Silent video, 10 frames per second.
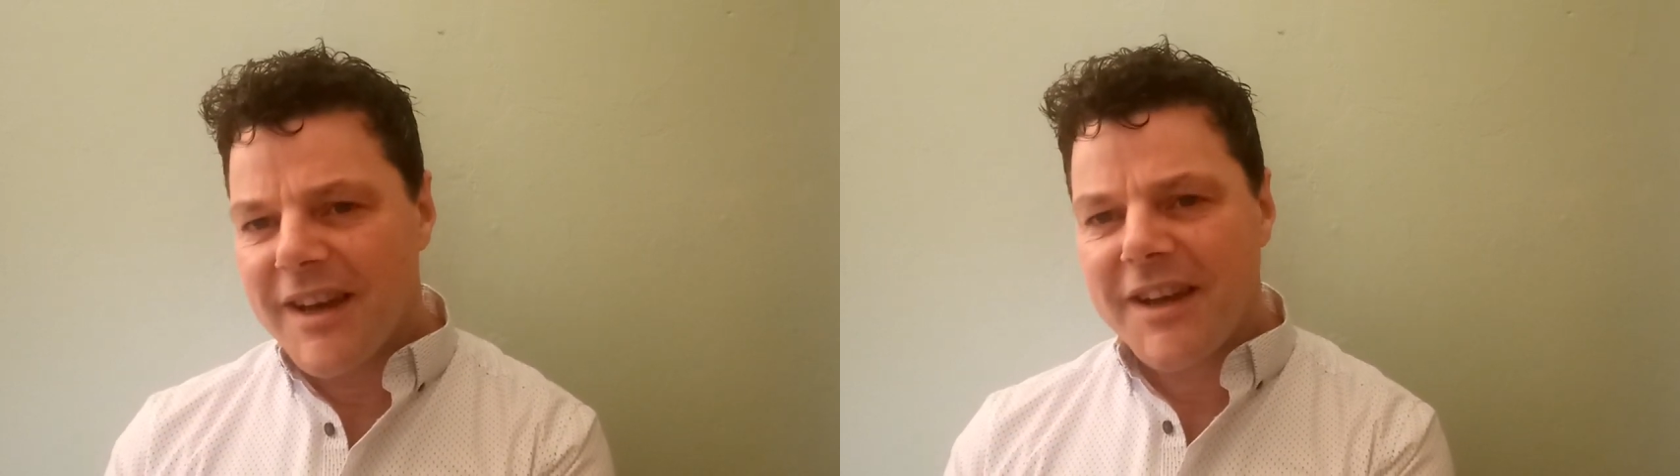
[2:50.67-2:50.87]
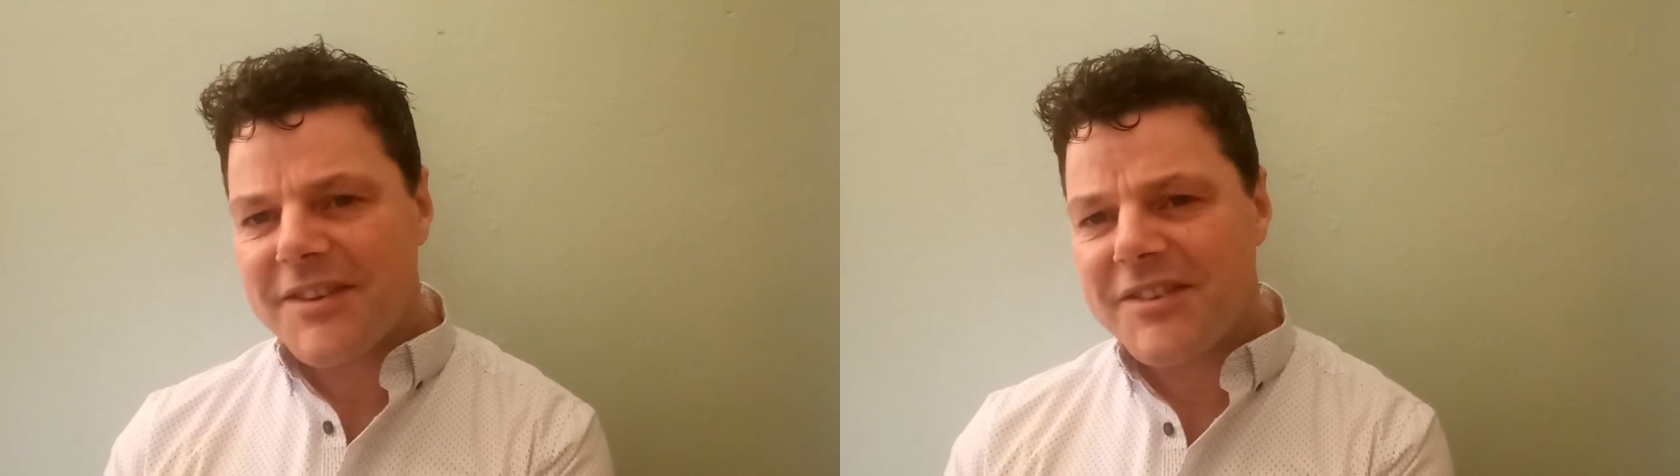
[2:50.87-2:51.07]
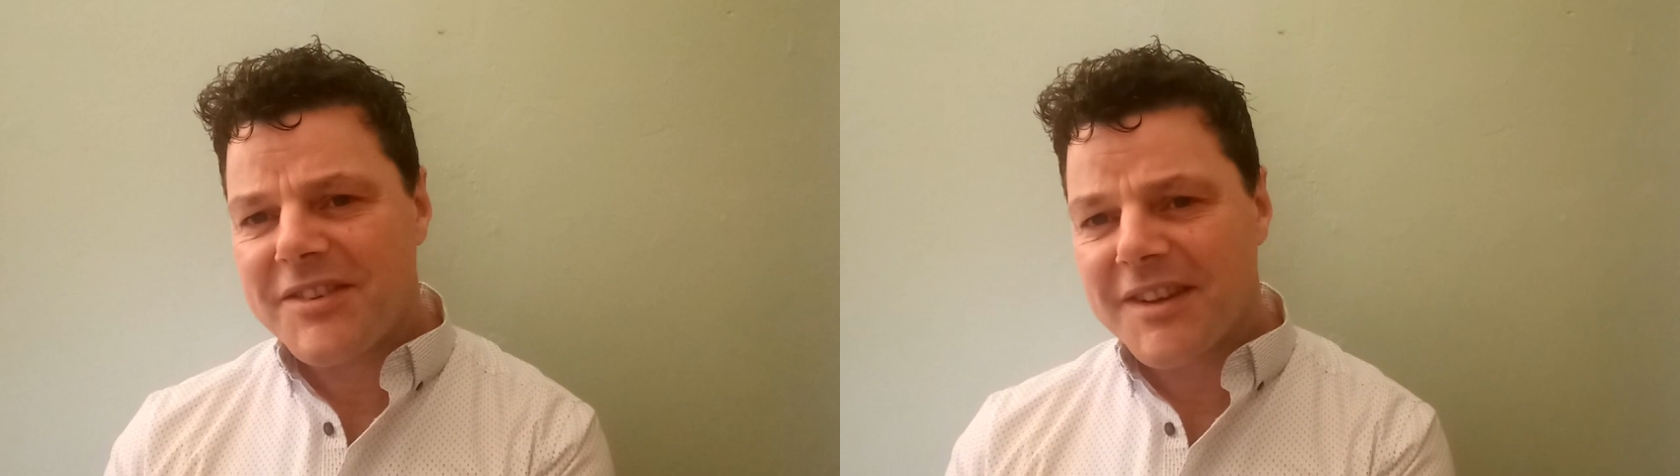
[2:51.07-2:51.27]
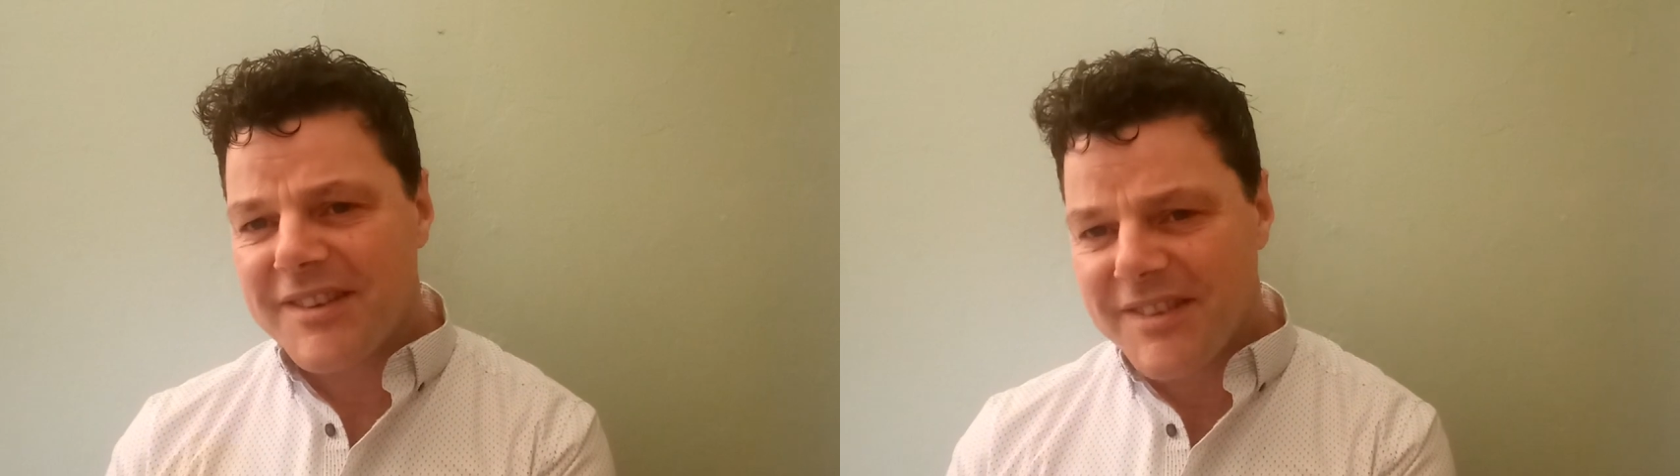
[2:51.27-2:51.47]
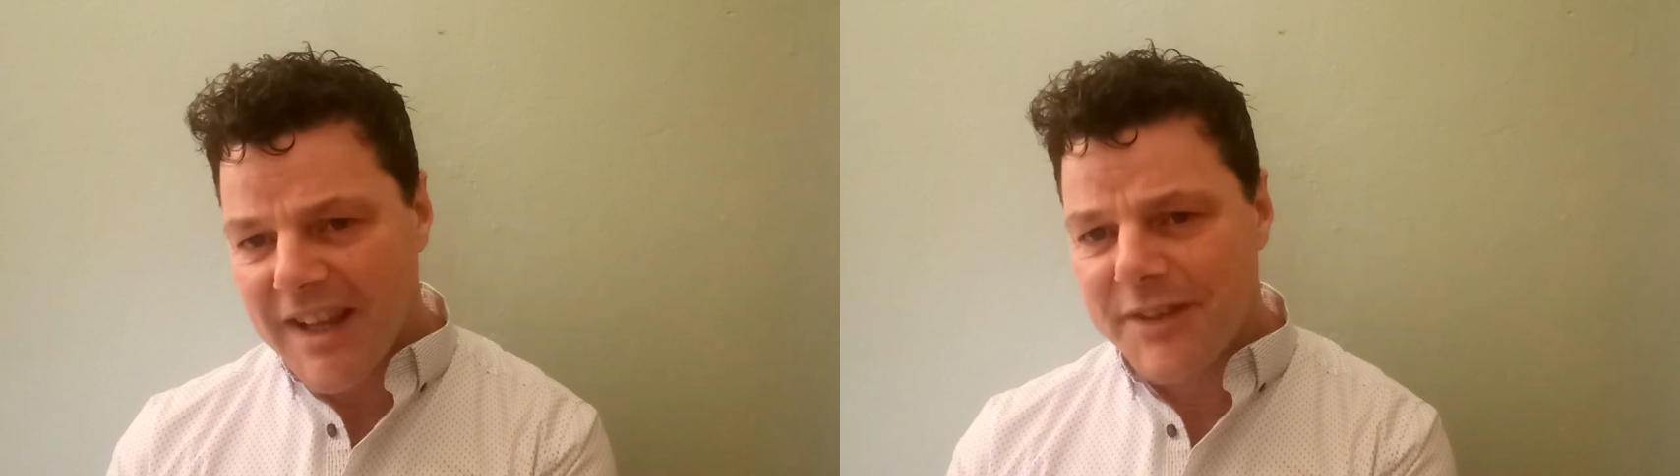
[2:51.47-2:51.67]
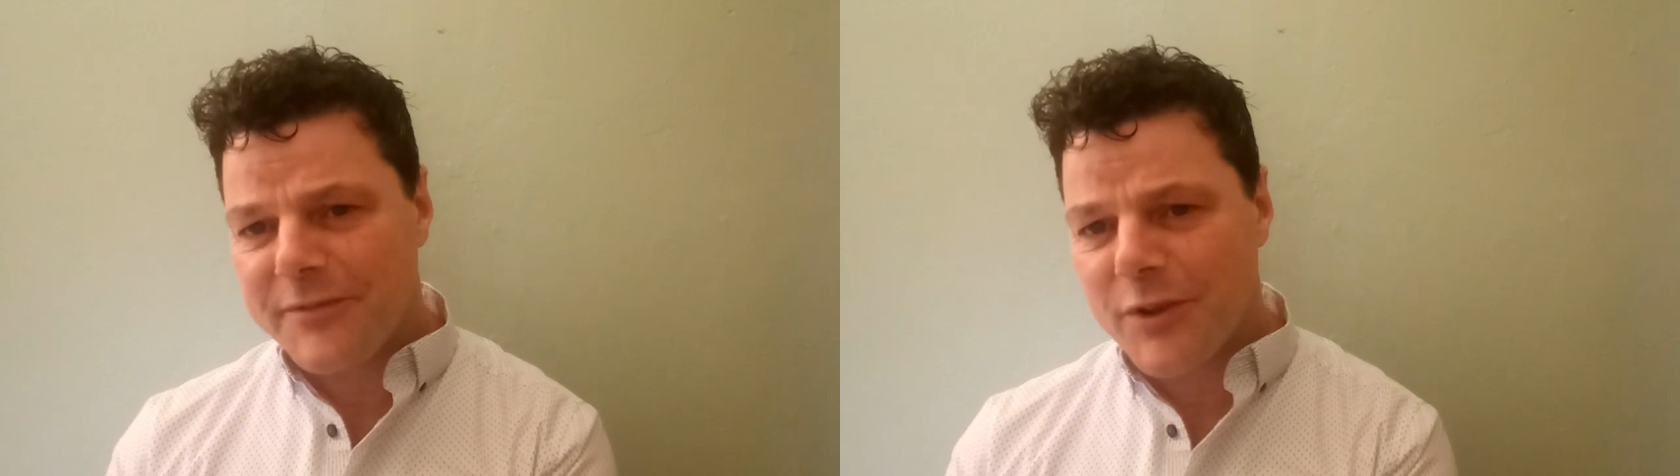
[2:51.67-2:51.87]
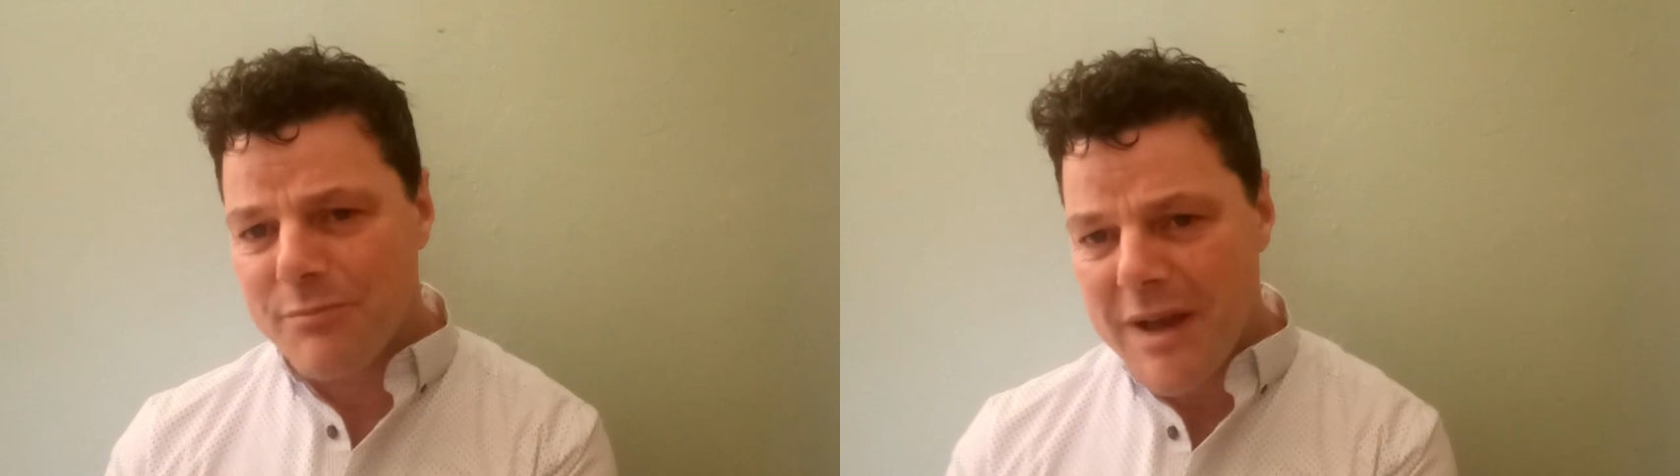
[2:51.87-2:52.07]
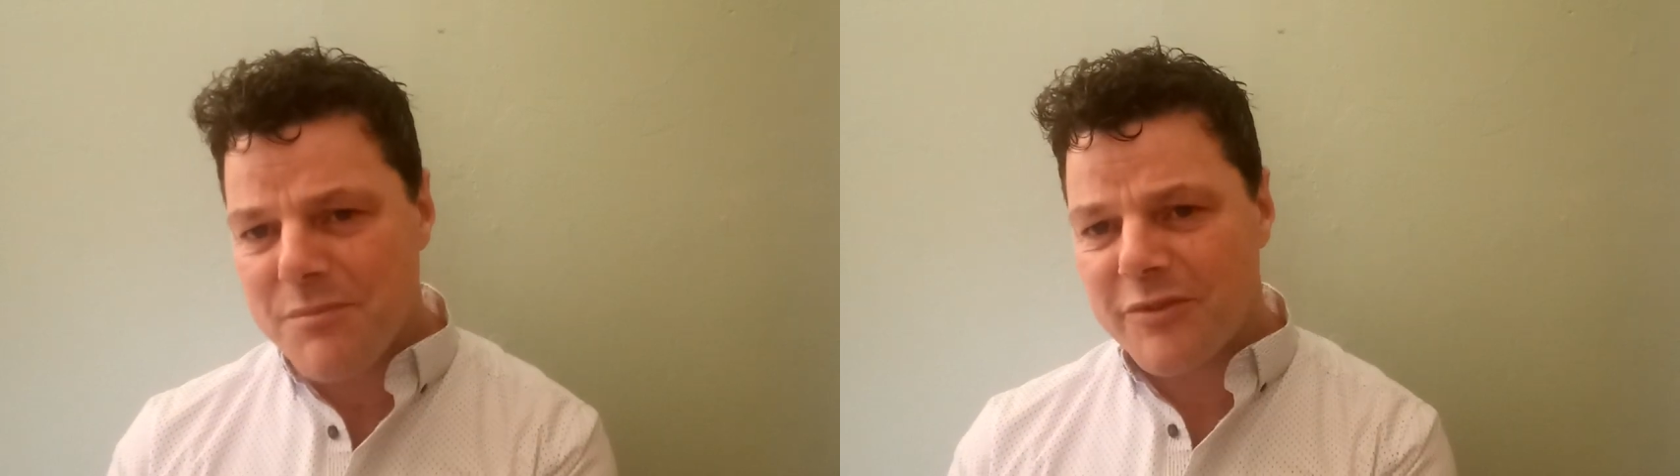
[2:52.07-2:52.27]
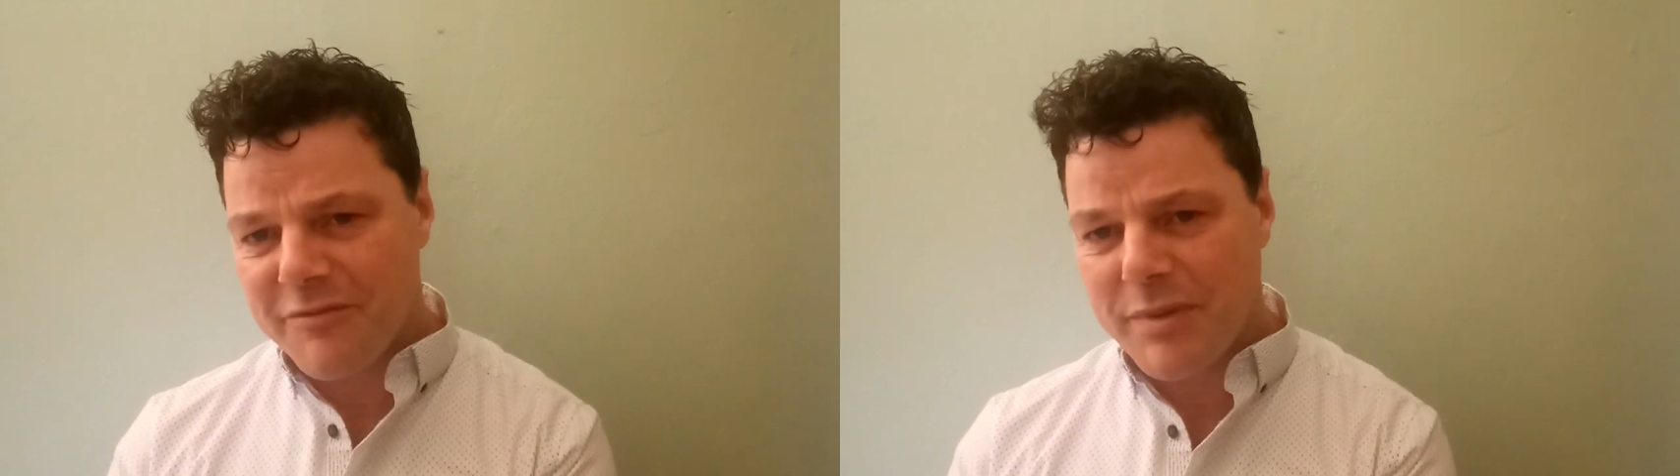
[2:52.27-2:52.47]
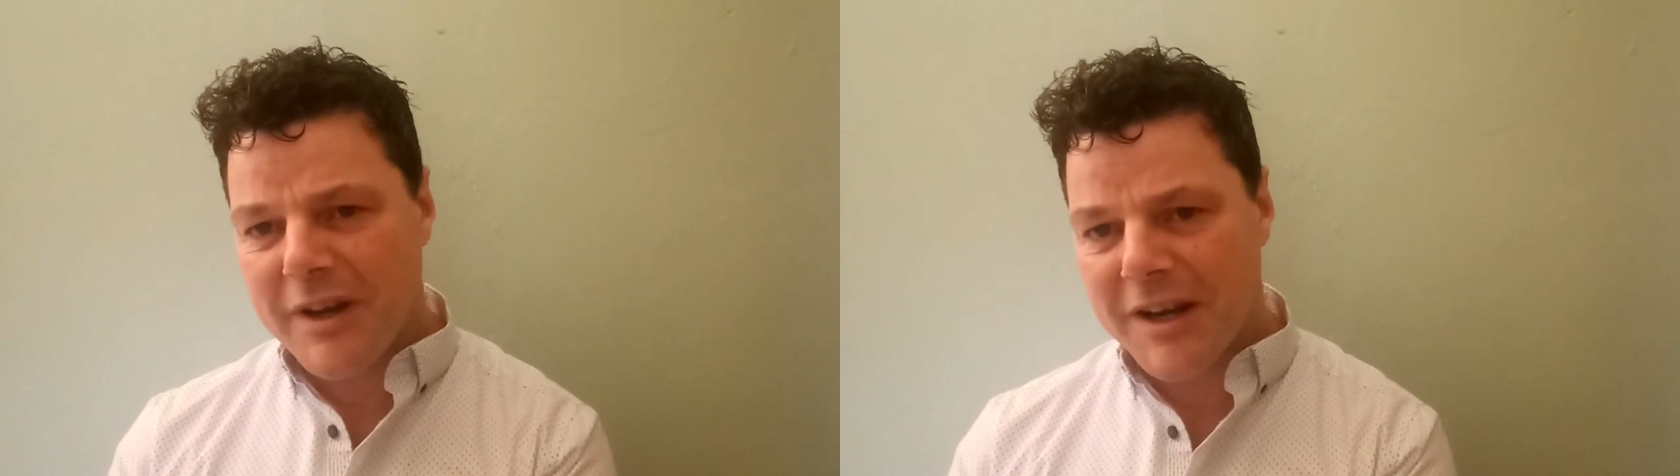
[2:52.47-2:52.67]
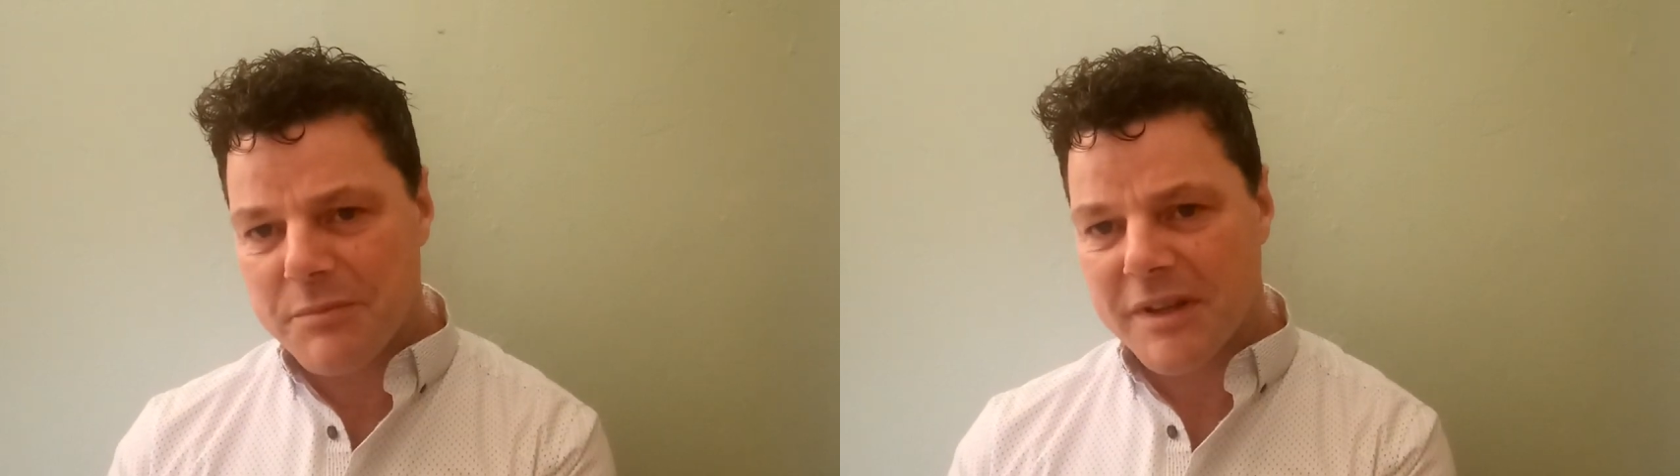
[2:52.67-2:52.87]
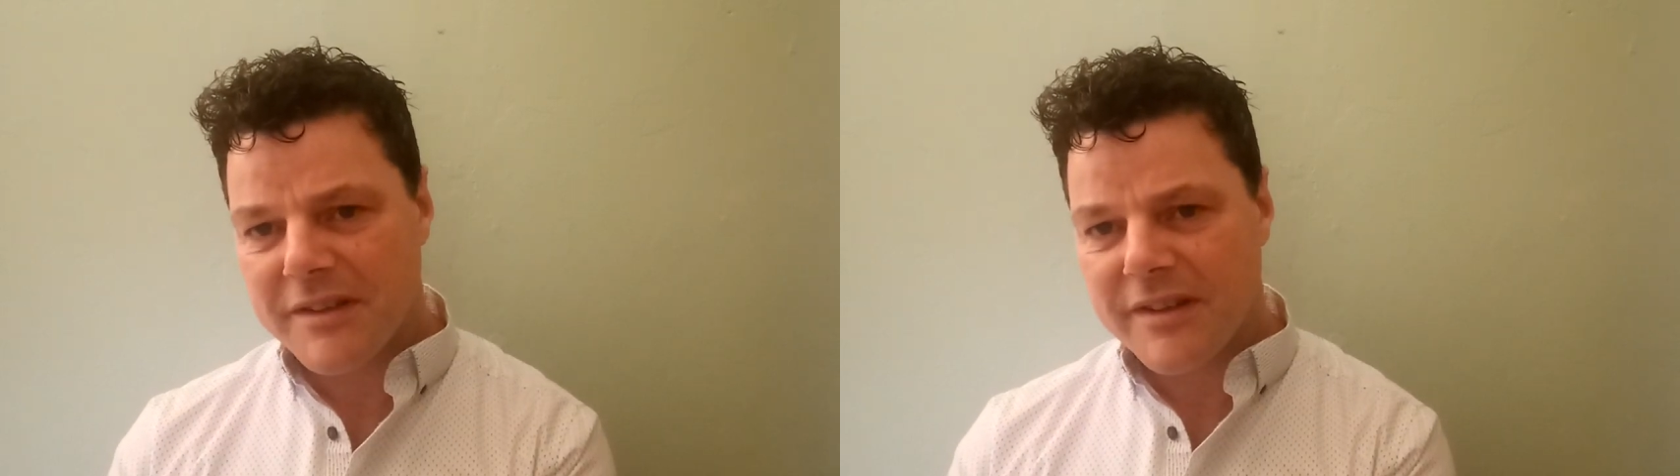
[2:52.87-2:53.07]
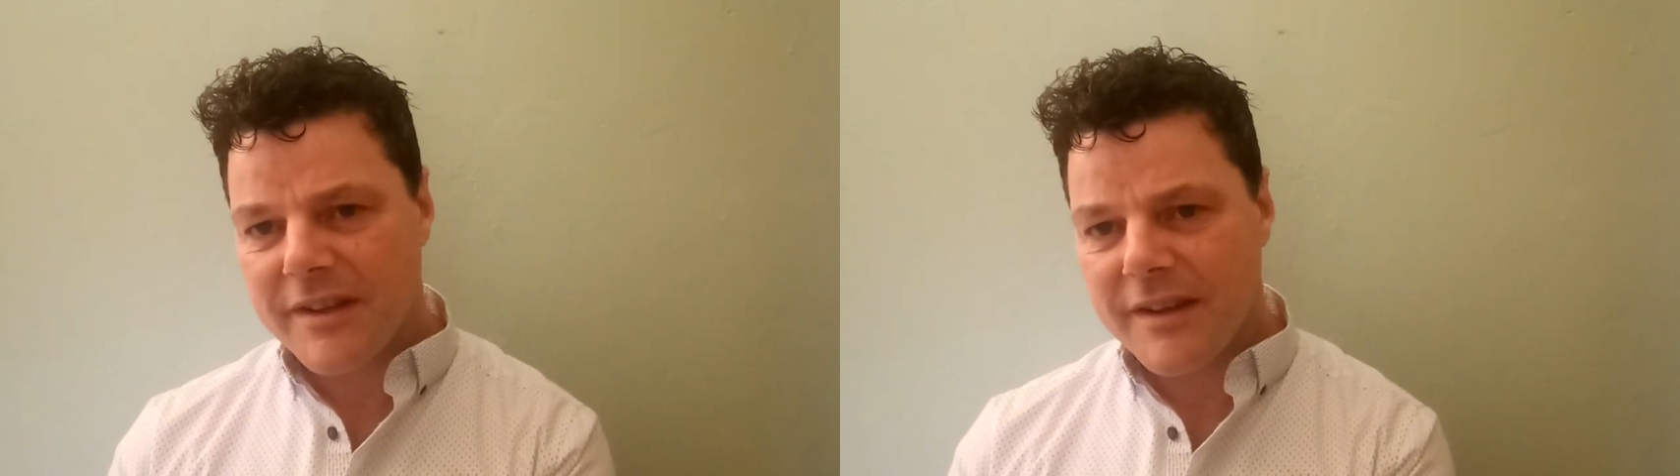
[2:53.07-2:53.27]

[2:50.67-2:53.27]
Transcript: as a successful member of parliament,